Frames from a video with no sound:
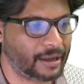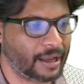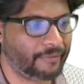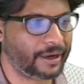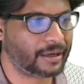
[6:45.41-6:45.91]

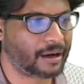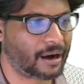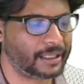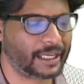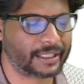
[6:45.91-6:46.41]
when
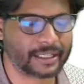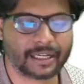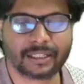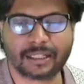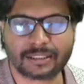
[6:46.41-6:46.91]
all the other
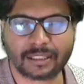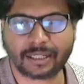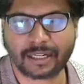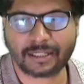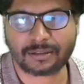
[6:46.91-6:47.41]
contents are
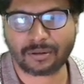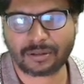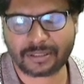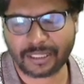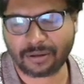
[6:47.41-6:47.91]
gets loads,
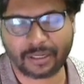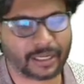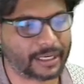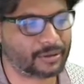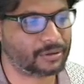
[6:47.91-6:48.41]
then only
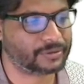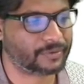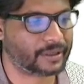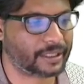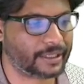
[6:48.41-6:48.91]
it goes for
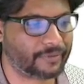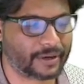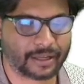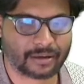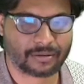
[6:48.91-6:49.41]
the defer here.